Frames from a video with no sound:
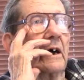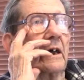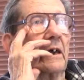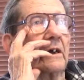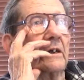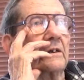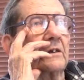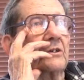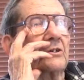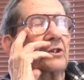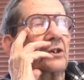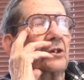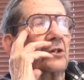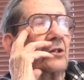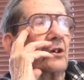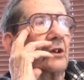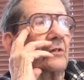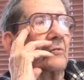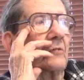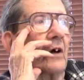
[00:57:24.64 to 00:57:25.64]
I hit a
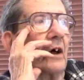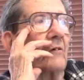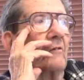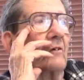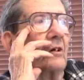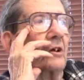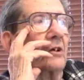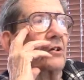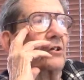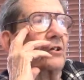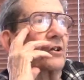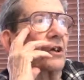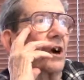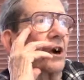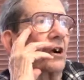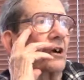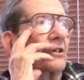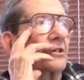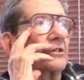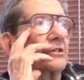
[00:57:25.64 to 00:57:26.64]
deer at 500
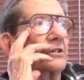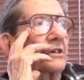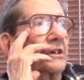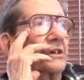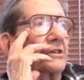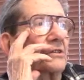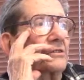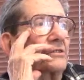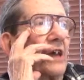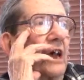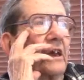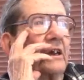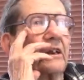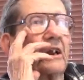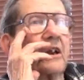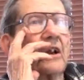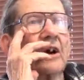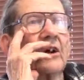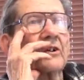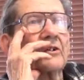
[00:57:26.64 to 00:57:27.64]
yards,
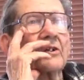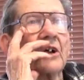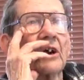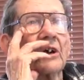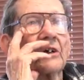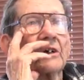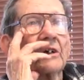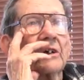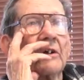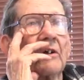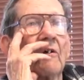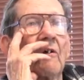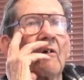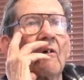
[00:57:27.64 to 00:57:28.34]
exactly on target.